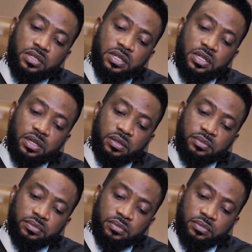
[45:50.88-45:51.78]
You're sitting
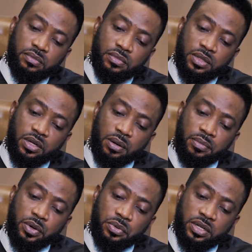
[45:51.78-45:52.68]

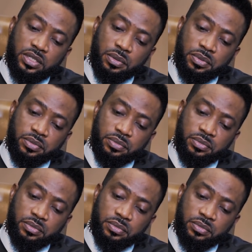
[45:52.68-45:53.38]
on my work table.